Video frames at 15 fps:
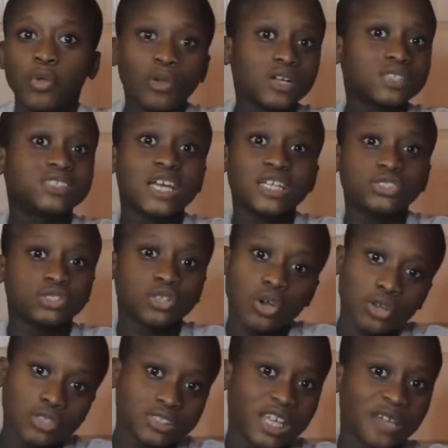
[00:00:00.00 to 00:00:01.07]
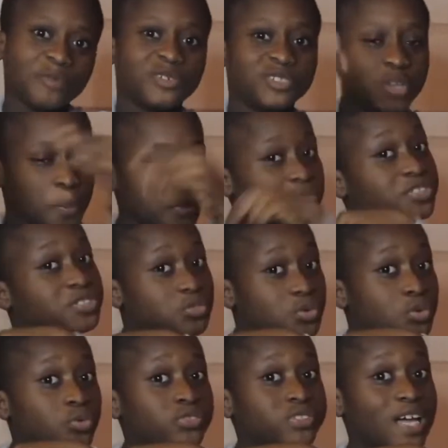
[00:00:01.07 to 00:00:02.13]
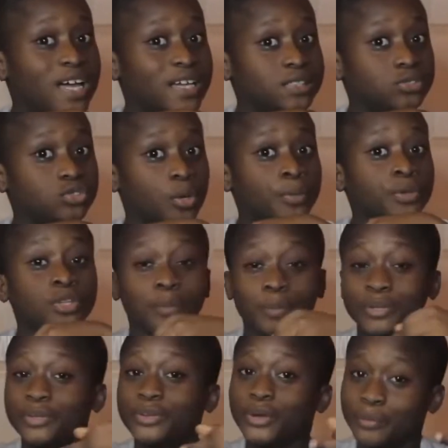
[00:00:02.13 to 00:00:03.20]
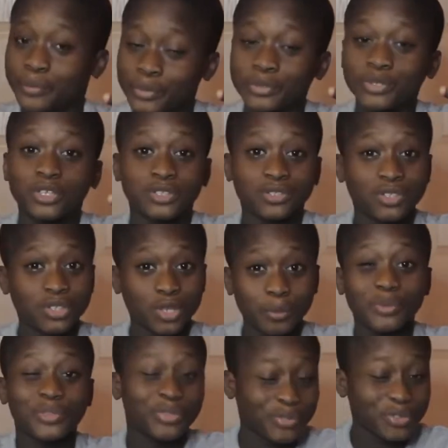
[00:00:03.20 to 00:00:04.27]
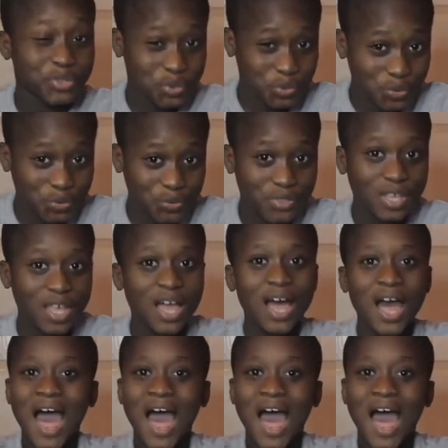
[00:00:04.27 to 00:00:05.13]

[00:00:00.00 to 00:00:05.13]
You can search on them on W3 Schools and www.w3 Schools,